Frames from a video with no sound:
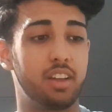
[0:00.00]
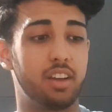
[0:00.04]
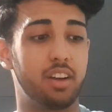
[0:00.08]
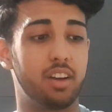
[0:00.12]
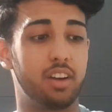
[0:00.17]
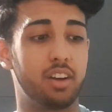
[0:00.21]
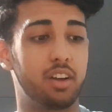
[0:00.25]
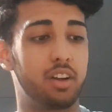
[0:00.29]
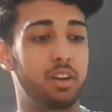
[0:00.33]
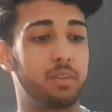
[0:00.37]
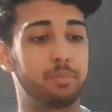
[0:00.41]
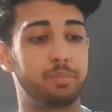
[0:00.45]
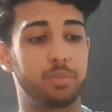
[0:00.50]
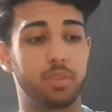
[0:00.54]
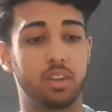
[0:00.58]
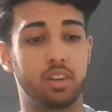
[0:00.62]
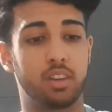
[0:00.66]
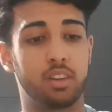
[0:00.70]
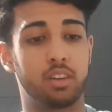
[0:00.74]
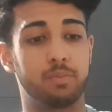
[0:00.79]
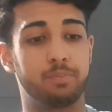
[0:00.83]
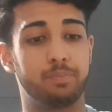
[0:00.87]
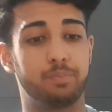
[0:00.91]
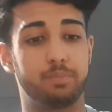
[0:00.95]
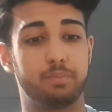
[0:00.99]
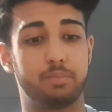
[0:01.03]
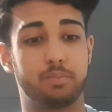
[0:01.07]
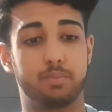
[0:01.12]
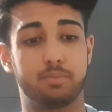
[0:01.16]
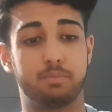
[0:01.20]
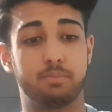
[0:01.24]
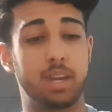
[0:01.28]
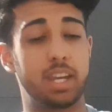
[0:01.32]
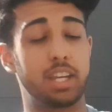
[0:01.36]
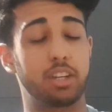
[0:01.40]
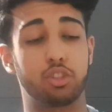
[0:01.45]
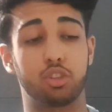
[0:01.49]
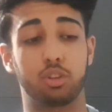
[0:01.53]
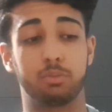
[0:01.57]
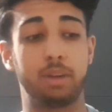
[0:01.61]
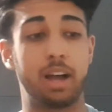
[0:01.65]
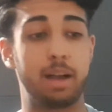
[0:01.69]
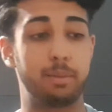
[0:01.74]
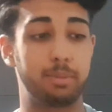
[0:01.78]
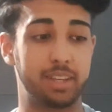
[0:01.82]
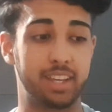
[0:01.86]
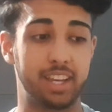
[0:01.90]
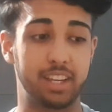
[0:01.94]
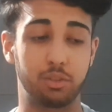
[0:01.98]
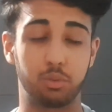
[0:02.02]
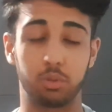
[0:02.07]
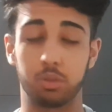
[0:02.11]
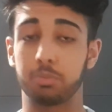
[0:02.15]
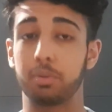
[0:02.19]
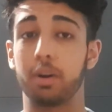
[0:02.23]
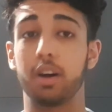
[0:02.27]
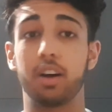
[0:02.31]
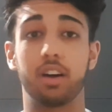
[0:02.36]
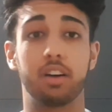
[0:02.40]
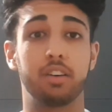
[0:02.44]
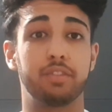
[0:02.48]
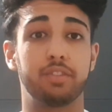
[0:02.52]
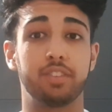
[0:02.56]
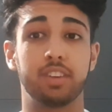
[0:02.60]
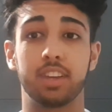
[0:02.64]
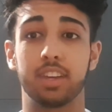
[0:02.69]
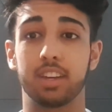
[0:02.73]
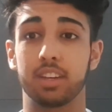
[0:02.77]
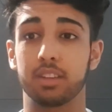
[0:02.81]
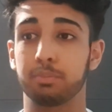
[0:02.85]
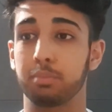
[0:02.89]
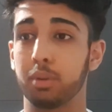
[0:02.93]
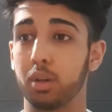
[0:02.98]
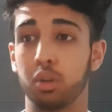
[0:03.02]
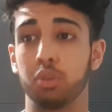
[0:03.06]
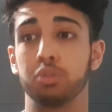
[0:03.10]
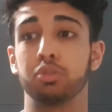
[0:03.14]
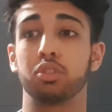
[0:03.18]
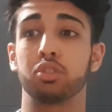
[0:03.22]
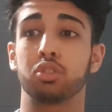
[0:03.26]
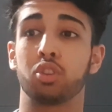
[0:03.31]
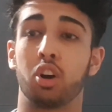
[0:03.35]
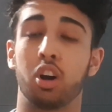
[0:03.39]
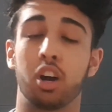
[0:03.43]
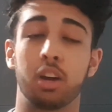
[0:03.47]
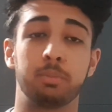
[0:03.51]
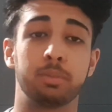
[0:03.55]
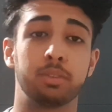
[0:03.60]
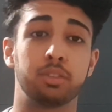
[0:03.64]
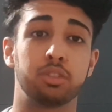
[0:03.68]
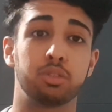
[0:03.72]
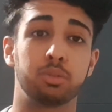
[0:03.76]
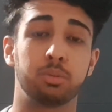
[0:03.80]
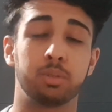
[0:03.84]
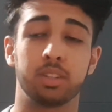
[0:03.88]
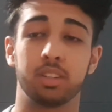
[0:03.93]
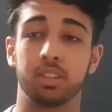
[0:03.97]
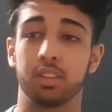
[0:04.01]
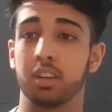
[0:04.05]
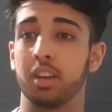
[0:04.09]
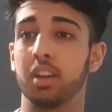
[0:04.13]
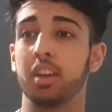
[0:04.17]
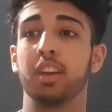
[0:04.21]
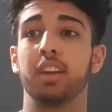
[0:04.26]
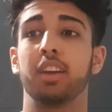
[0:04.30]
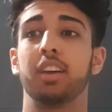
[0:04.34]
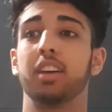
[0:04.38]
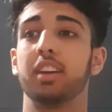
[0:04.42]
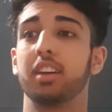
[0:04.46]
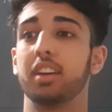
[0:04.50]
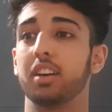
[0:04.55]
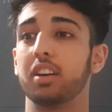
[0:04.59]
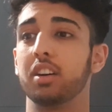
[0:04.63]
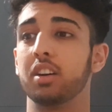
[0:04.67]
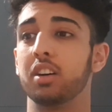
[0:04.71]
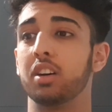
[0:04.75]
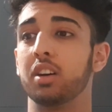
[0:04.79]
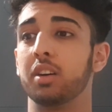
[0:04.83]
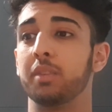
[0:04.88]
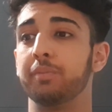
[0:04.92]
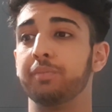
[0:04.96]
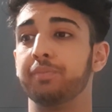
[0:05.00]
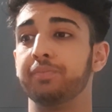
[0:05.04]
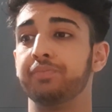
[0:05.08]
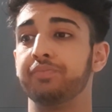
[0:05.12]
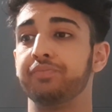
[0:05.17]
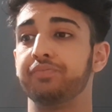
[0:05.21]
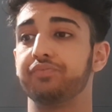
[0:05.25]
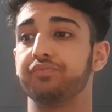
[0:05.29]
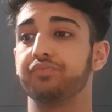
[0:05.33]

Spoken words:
and I made sure my application was perfect, put loads of time into it, and